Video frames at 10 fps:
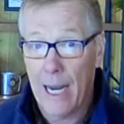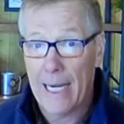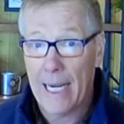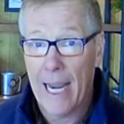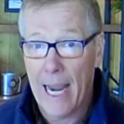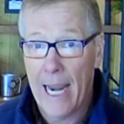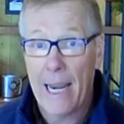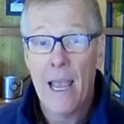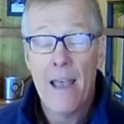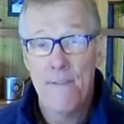
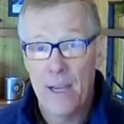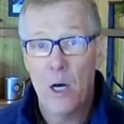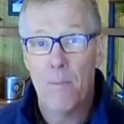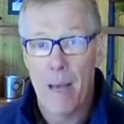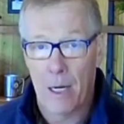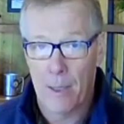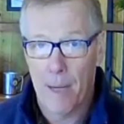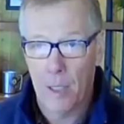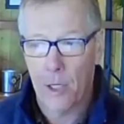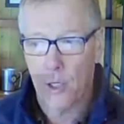AKA feel better about